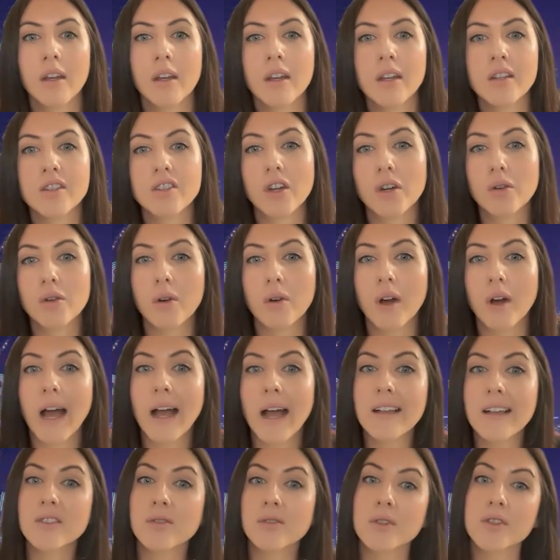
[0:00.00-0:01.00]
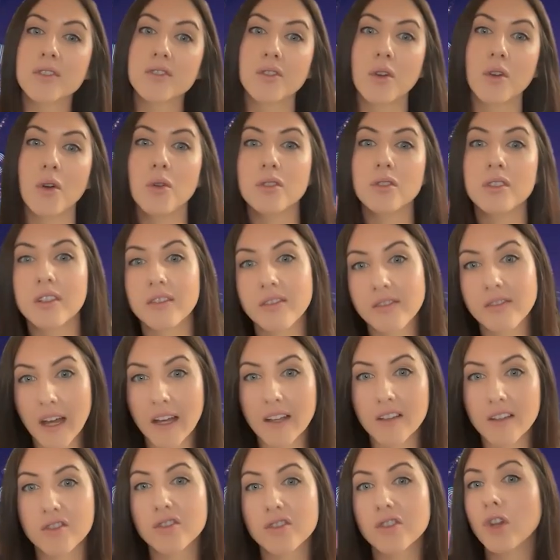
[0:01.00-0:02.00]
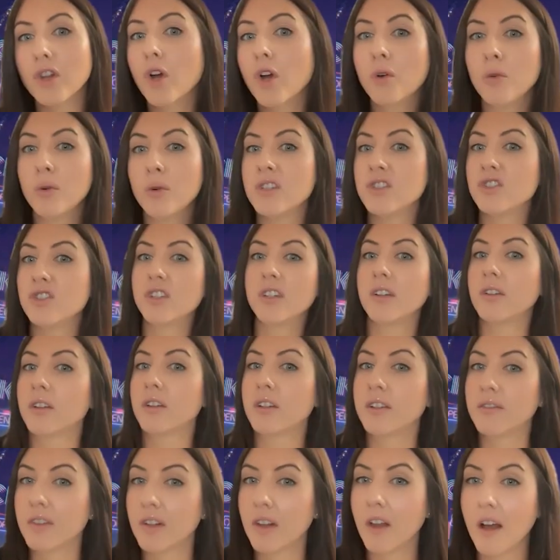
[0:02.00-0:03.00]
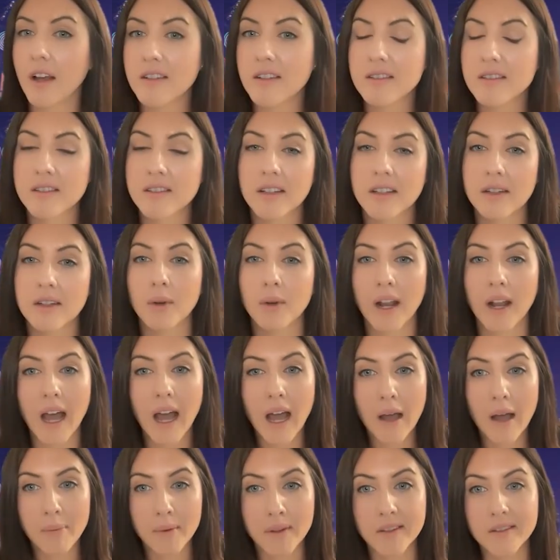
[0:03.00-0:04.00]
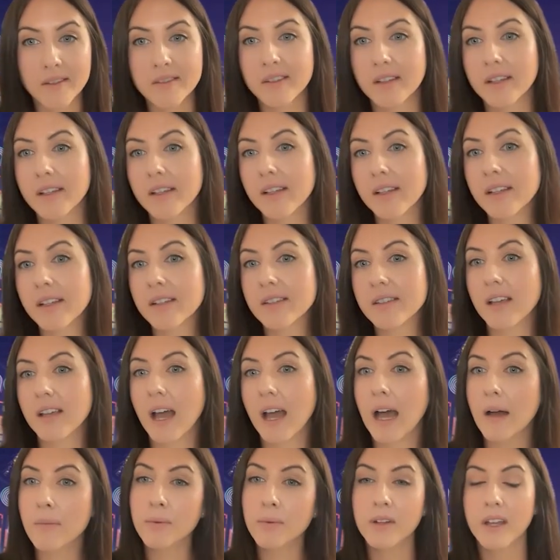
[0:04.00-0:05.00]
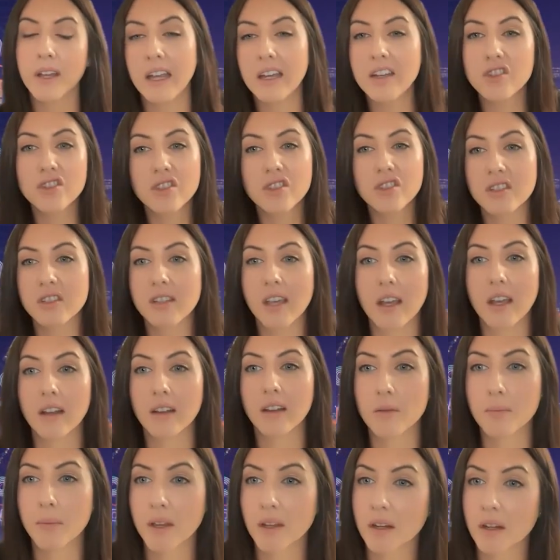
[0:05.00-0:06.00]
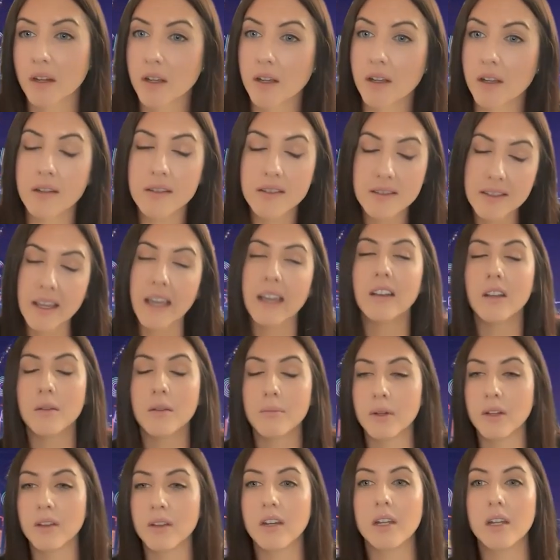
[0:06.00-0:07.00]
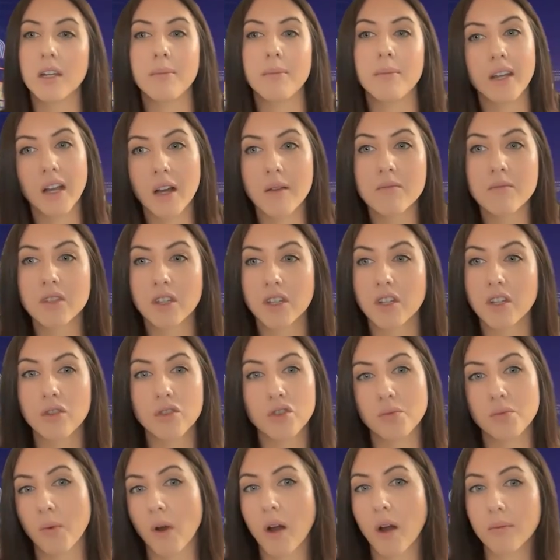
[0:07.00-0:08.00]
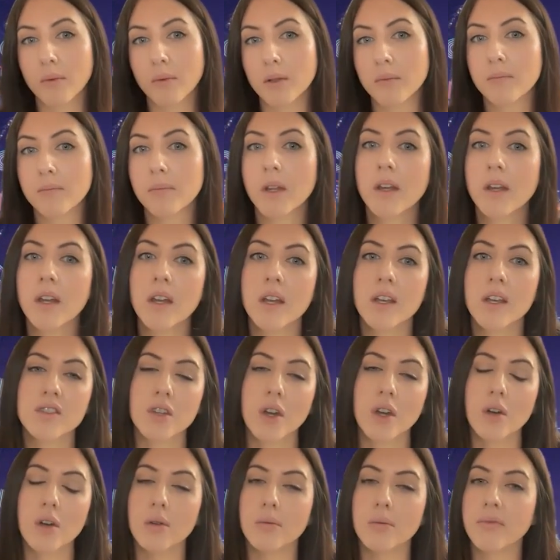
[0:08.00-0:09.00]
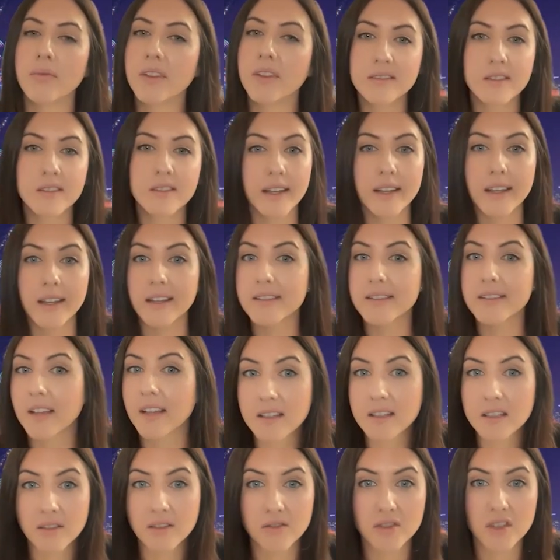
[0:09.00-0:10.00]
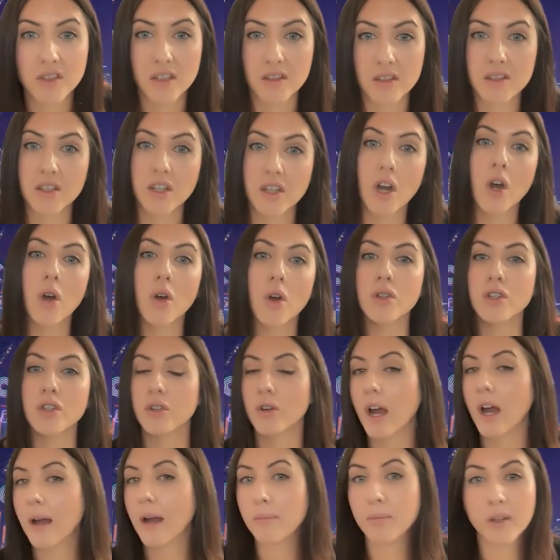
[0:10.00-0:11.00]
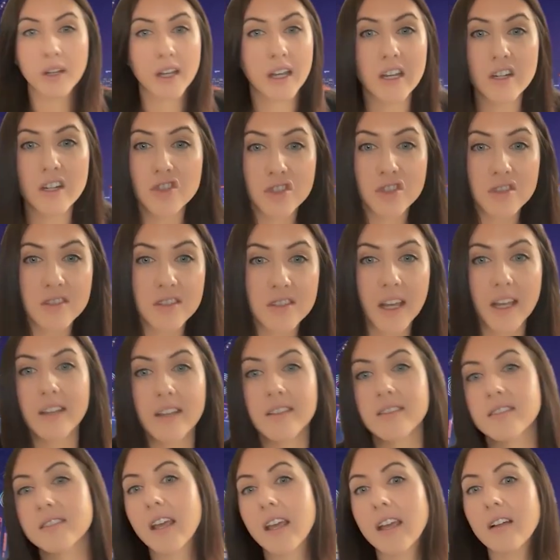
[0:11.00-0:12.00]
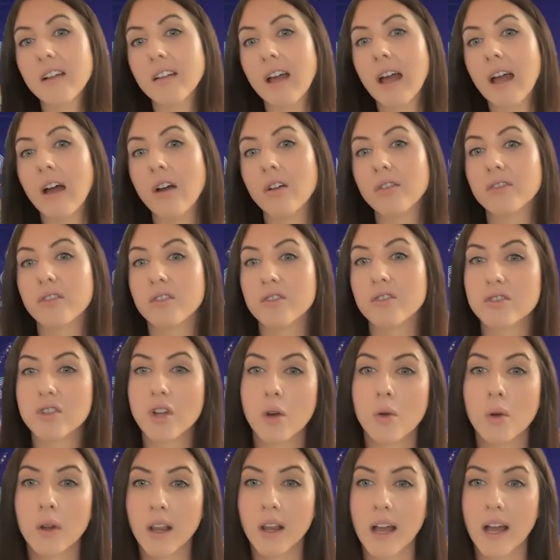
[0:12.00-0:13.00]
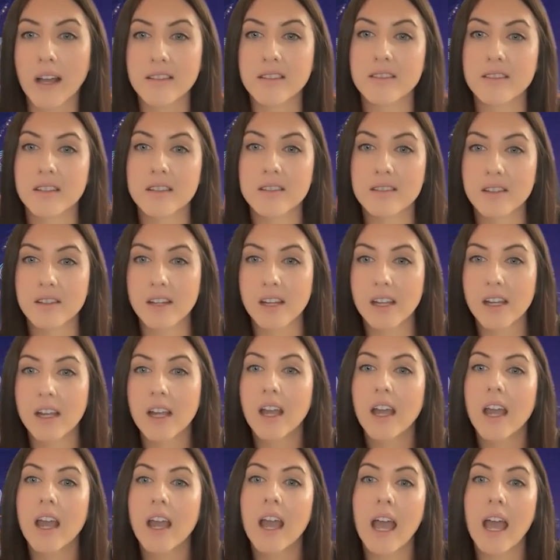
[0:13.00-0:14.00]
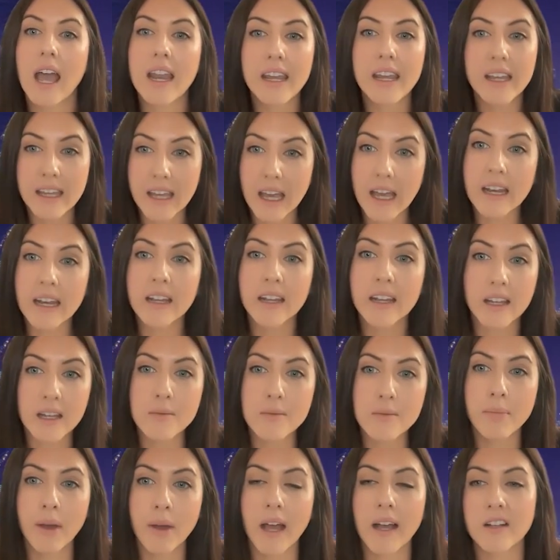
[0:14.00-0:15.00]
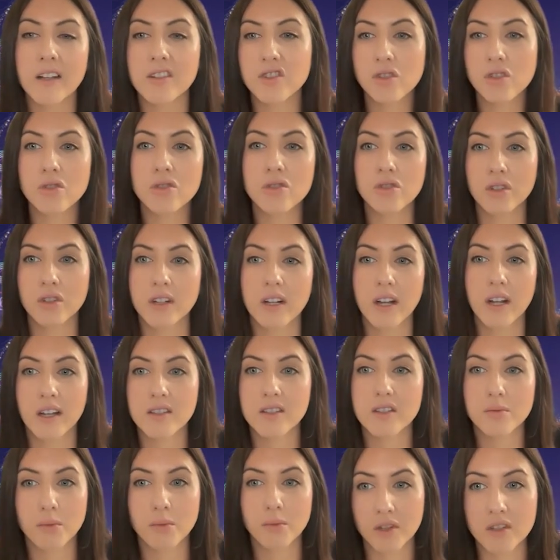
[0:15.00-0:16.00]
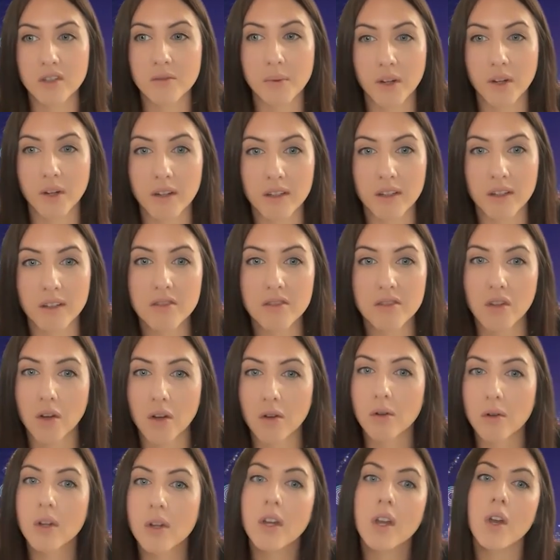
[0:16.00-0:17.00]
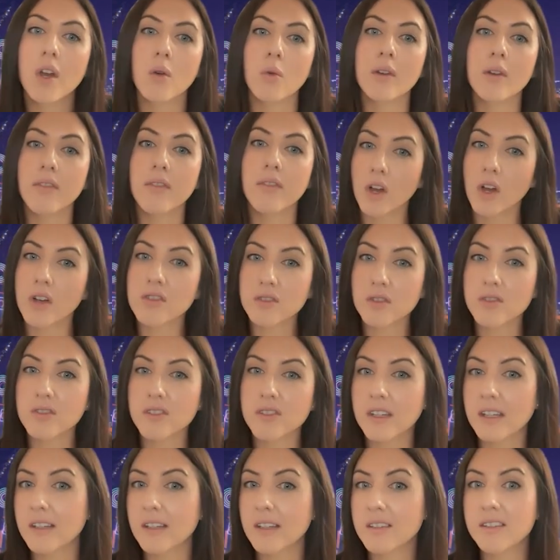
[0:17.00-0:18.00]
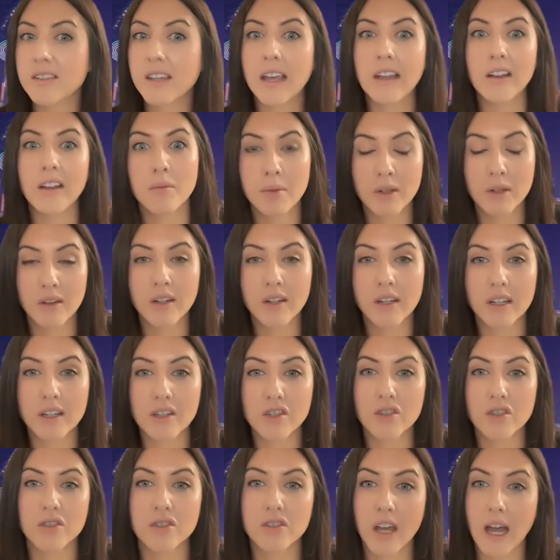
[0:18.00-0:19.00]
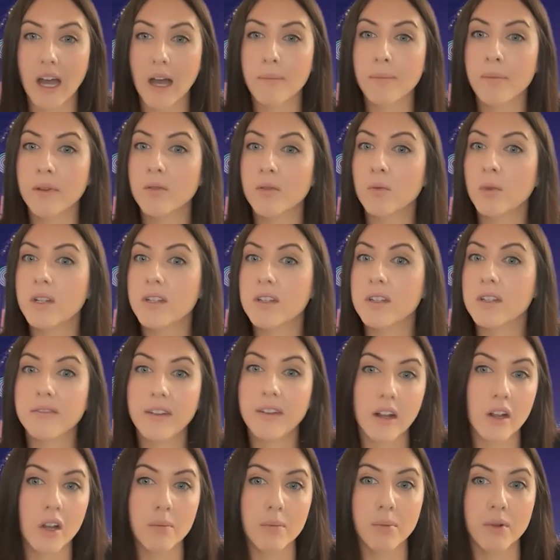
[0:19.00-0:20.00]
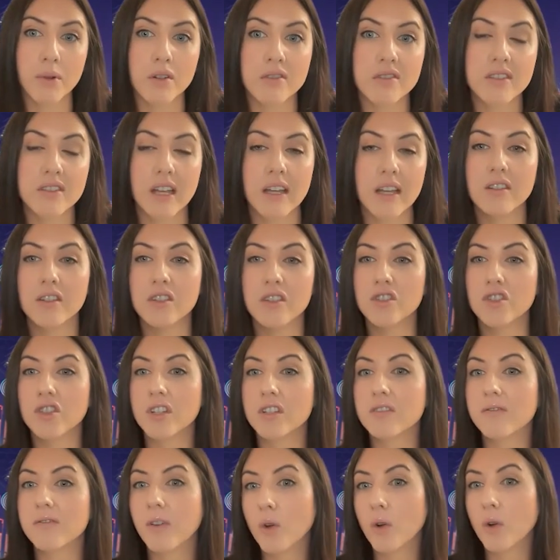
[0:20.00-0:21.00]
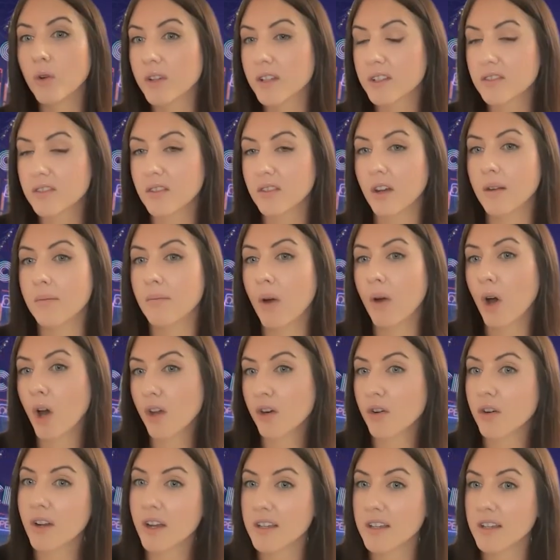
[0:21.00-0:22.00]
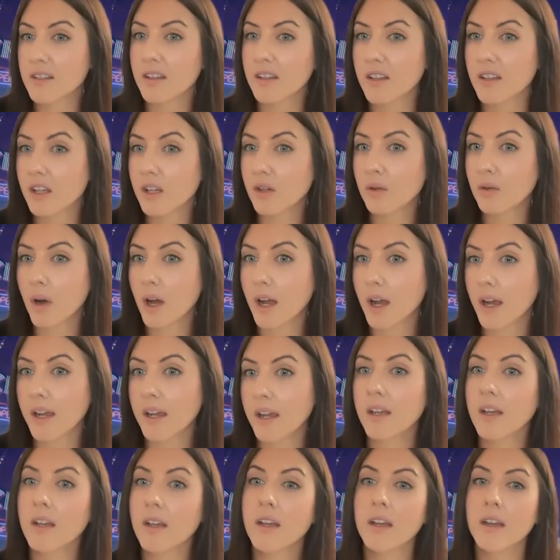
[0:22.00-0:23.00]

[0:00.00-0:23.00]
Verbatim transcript: So as a result of that slow engineering velocity, what happens is application scalability, scalability becomes a huge problem. So things like excessive T C O, your applications can't scale out, there's no elasticity. And again, it impacts user and customer experience. So we've also seen scalability issues happen when developers tend to just focus on modernizing the U I,